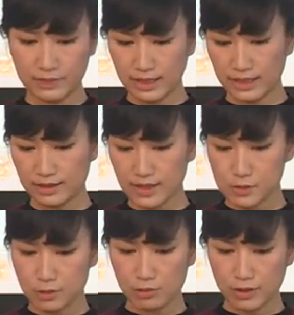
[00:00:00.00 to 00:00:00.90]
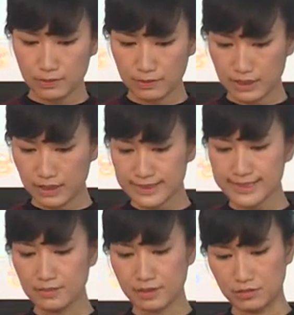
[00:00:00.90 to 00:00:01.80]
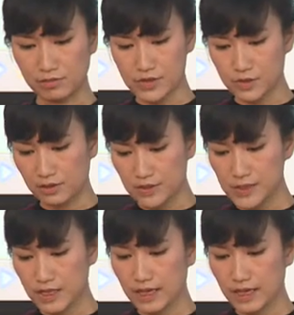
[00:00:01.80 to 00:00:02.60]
And the last one will be the assignment for students.